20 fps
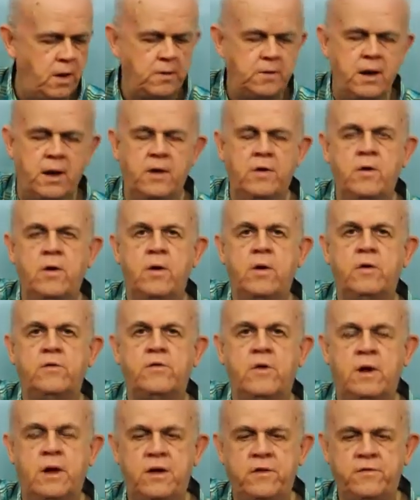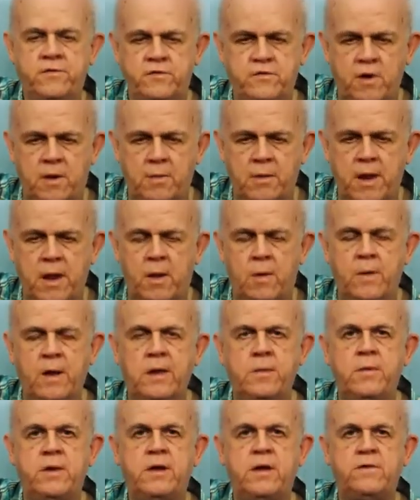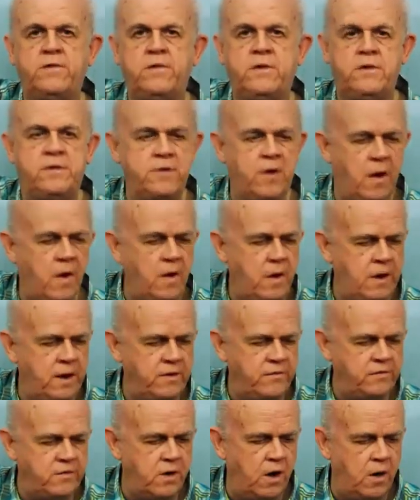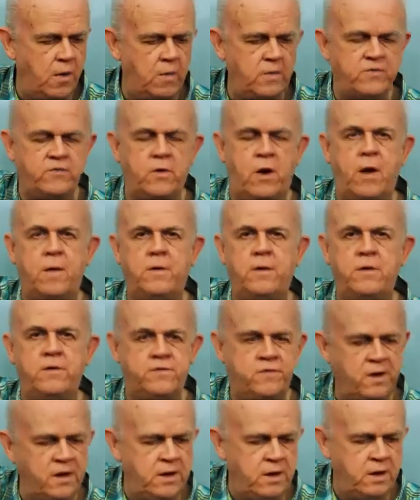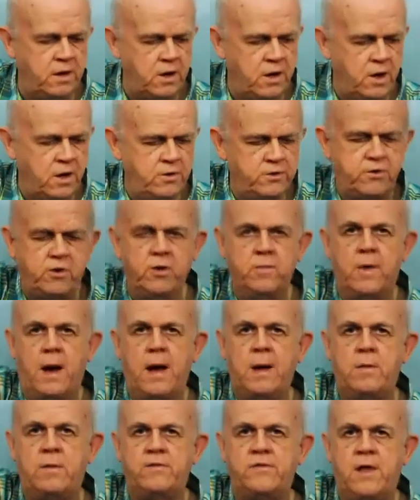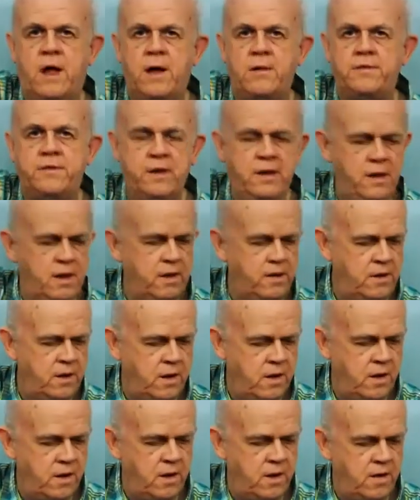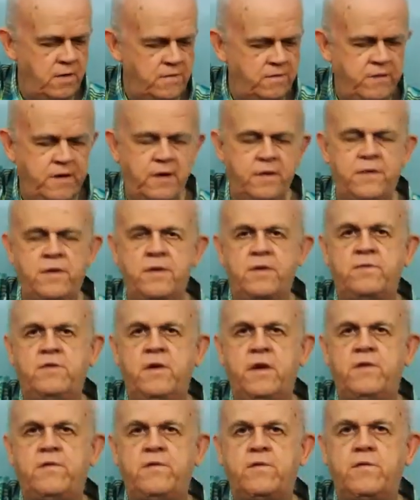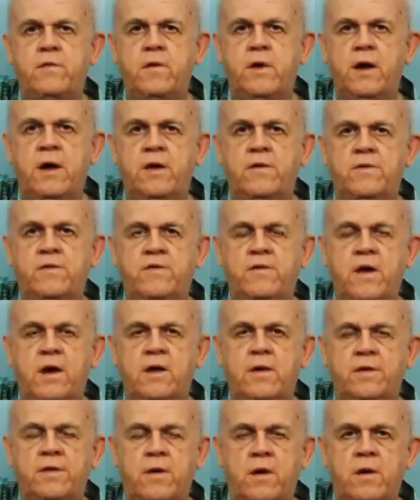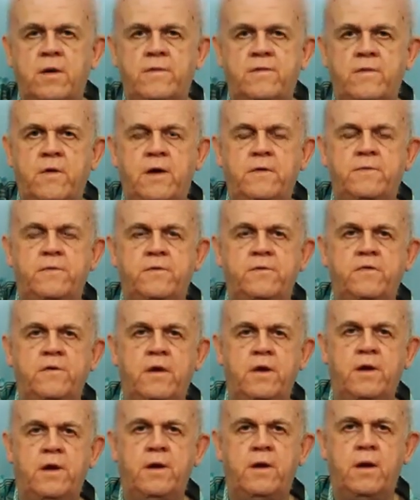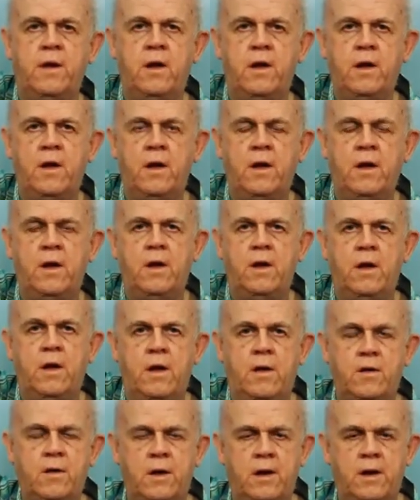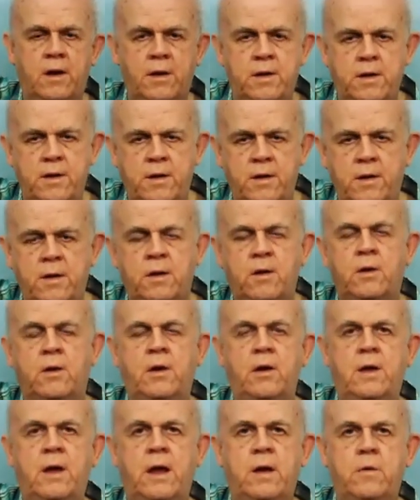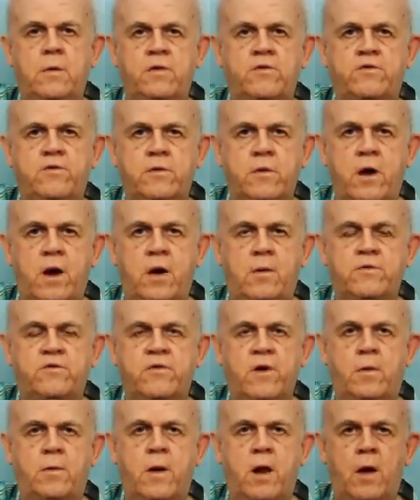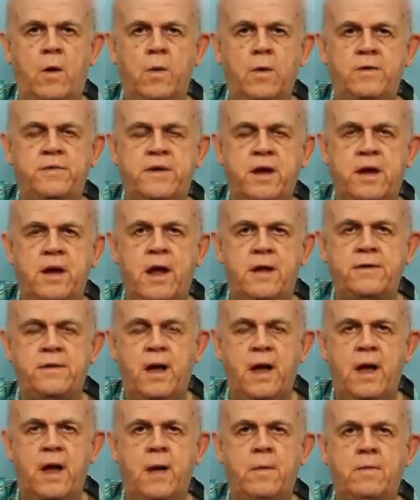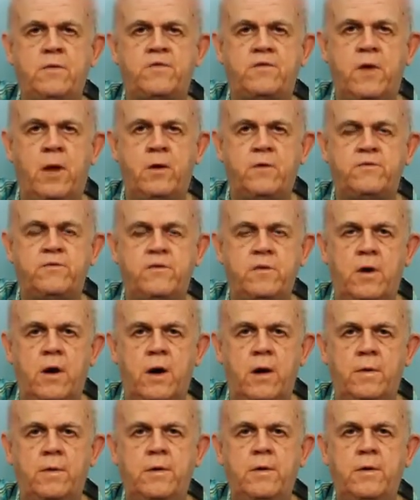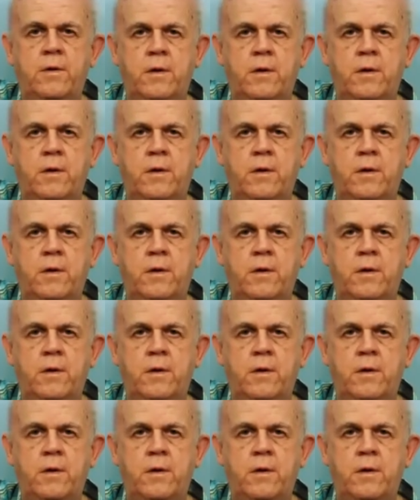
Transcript: Okay, so let's strum along with me. Get your guitar and let's go. We'll start with a G, 2 bottoms locked in, 5th and 6th strings, 2nd, 3rd fret for G. Okay, and we'll strum along. We'll take our time, slow strum.